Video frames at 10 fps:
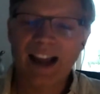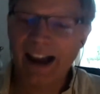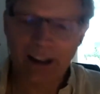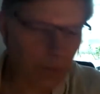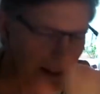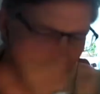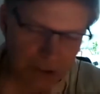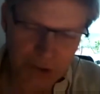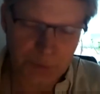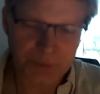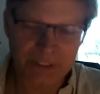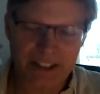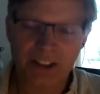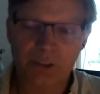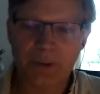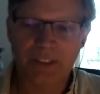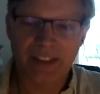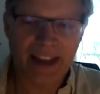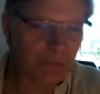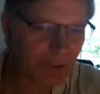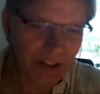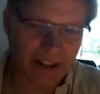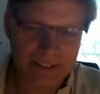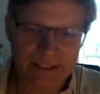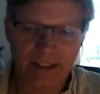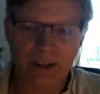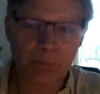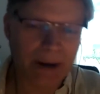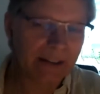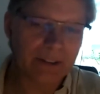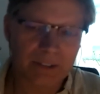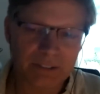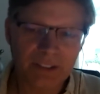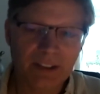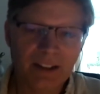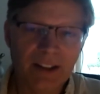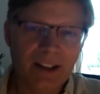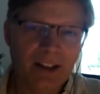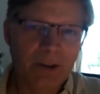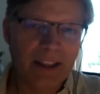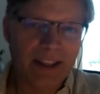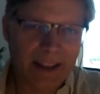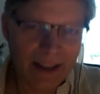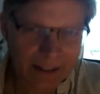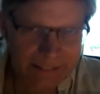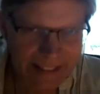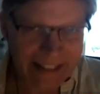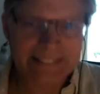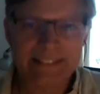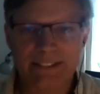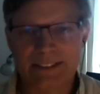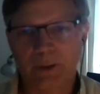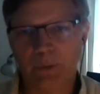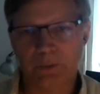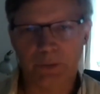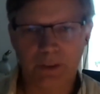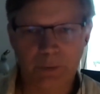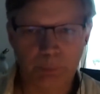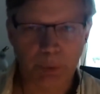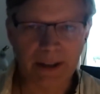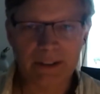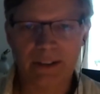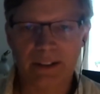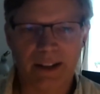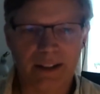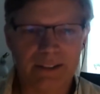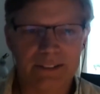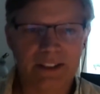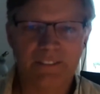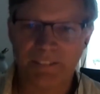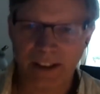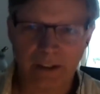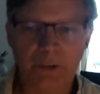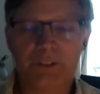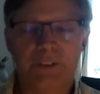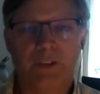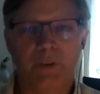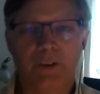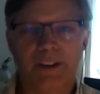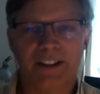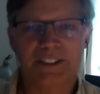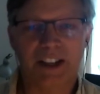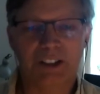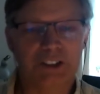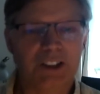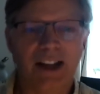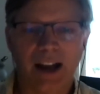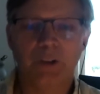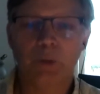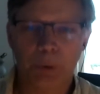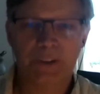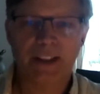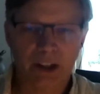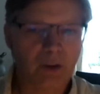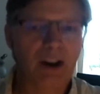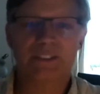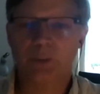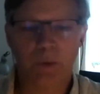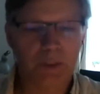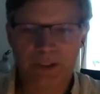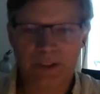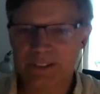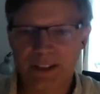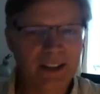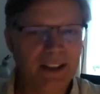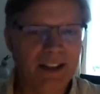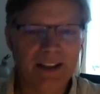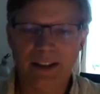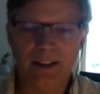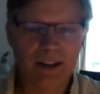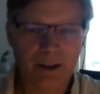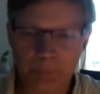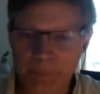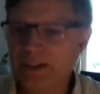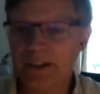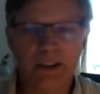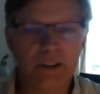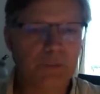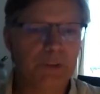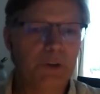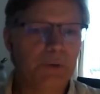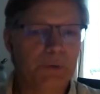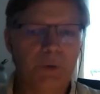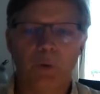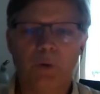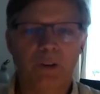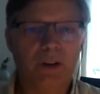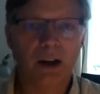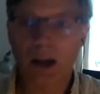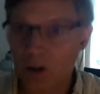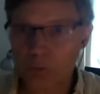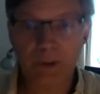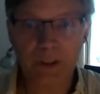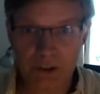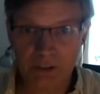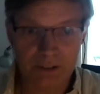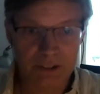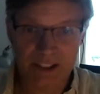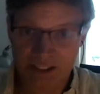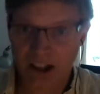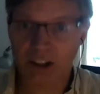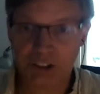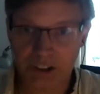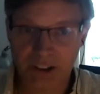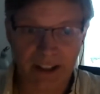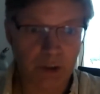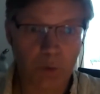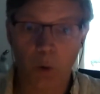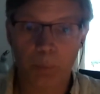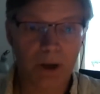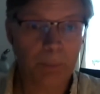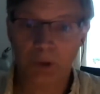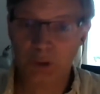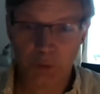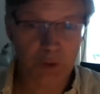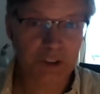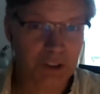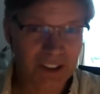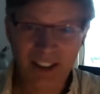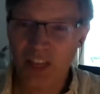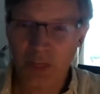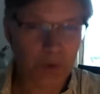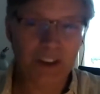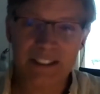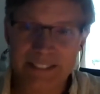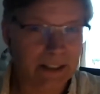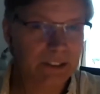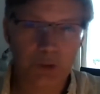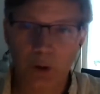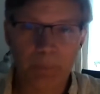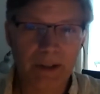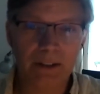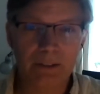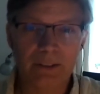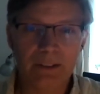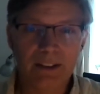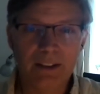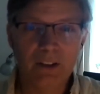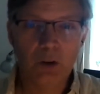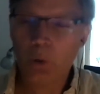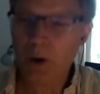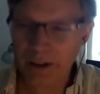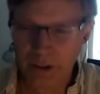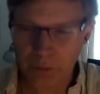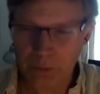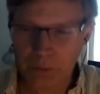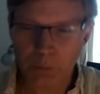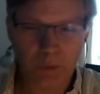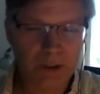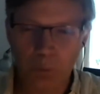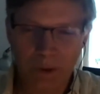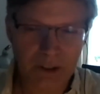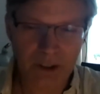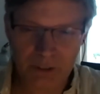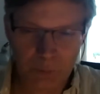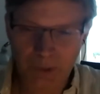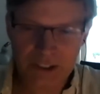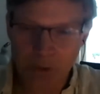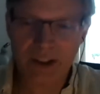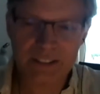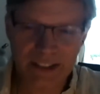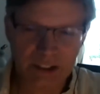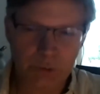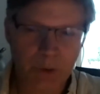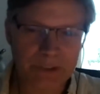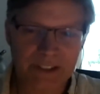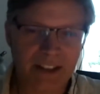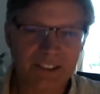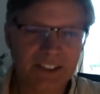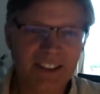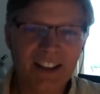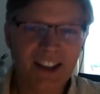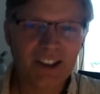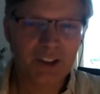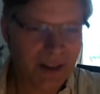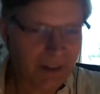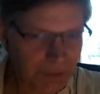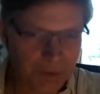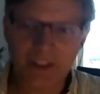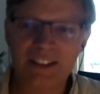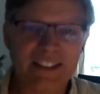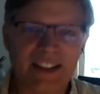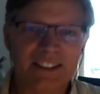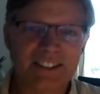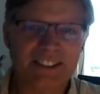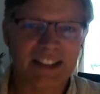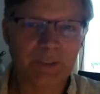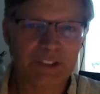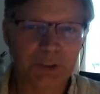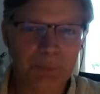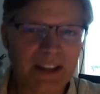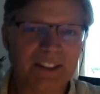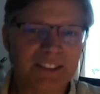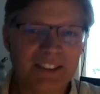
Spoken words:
I don't want to have to deal with advertising and branding. At its essence, however, branding is the values of your organization and how you put that across. And whether it's in a media interview or a government discussion that you open up those first 30 seconds to a minute, who are you? What does your organization represent? You have 30 seconds to say what you mean.